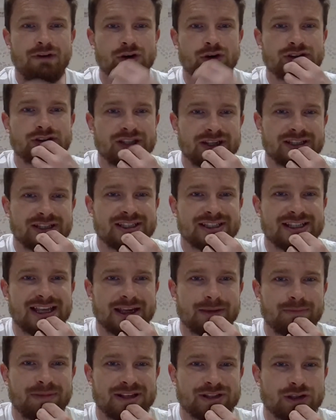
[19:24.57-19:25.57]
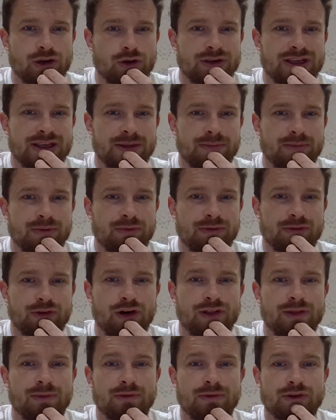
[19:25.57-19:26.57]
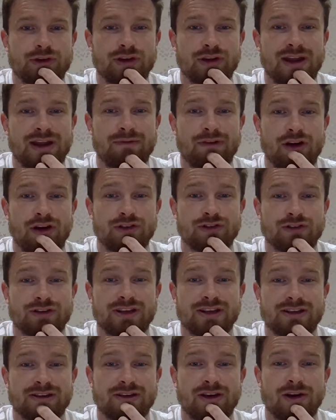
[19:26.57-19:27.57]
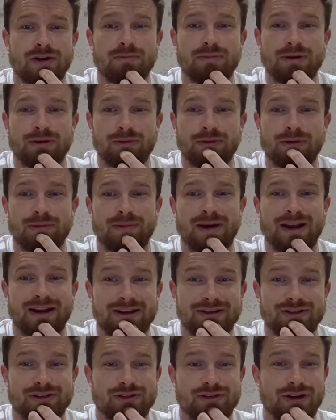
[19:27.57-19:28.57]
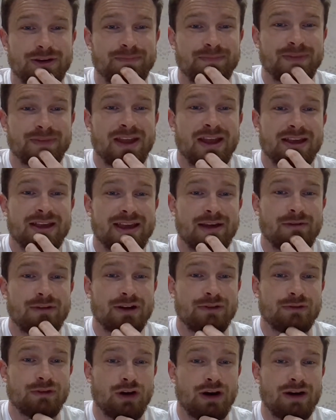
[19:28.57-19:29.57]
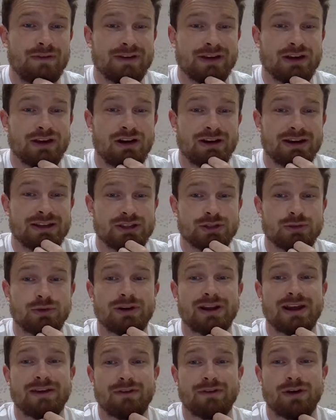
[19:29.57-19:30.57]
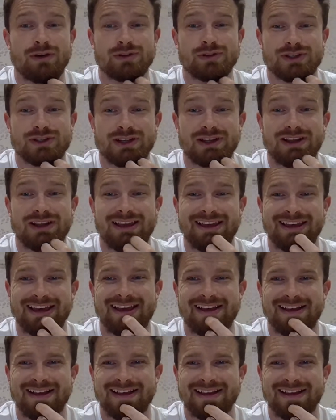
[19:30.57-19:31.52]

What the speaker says: If Olsen is the second best goalkeeper we've got, then we could have 100 goal a bit. Wouldn't matter. That's true. Get rid of a lot if they can't get the squad ahead of Olsen.